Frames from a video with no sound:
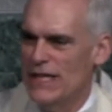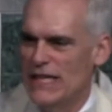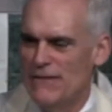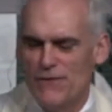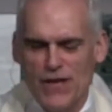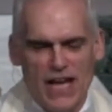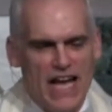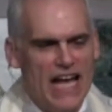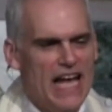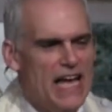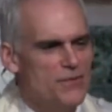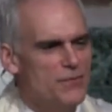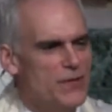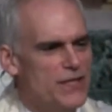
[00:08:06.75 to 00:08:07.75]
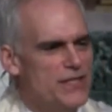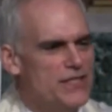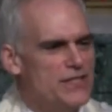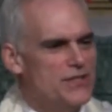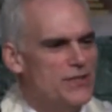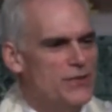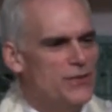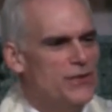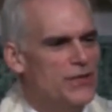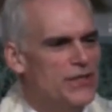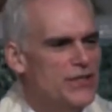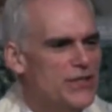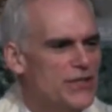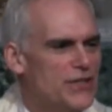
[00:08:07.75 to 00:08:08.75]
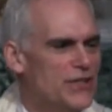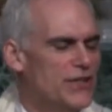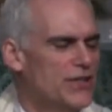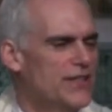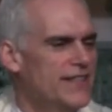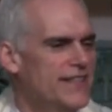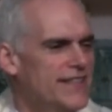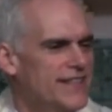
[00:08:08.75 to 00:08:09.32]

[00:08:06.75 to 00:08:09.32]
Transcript: if God was on your